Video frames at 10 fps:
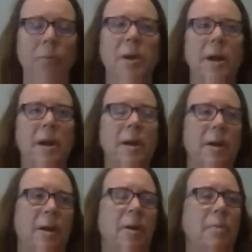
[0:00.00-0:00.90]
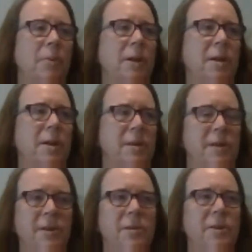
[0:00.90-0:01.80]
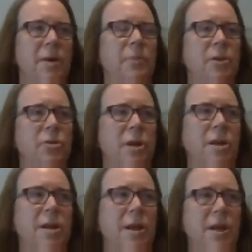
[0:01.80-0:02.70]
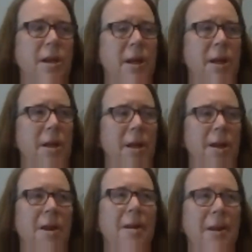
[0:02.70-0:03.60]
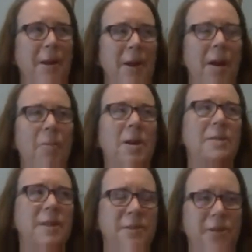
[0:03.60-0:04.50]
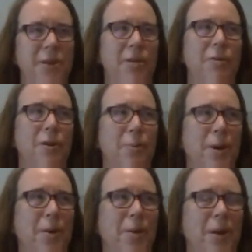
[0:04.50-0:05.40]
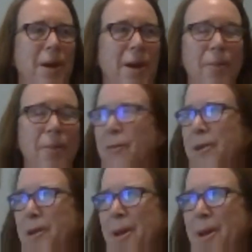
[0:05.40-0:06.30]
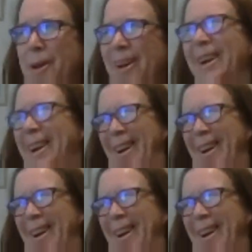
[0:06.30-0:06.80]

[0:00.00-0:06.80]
When I completely stopped the drinking and then everybody says you're gonna feel better, I'm like, "I'm not feeling better."